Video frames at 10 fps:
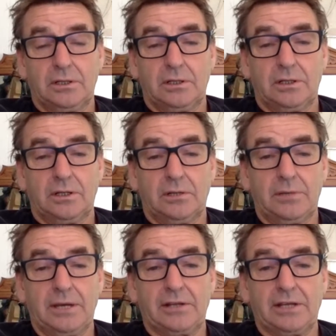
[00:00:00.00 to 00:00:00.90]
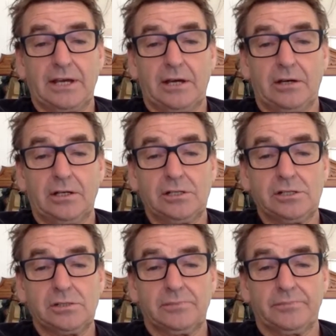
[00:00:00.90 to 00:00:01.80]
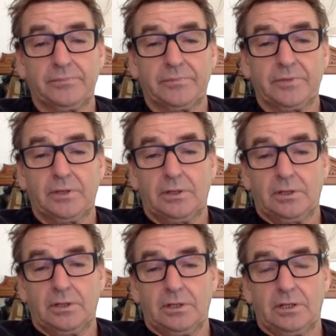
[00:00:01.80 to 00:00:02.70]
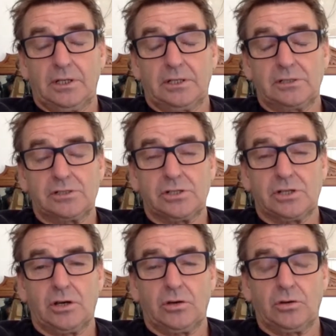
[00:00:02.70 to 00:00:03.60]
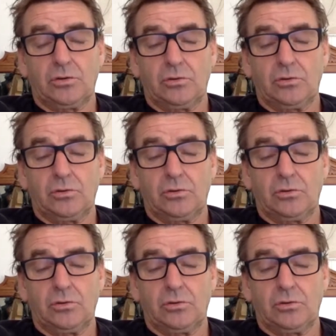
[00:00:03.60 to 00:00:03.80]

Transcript: out of the AIS. And so...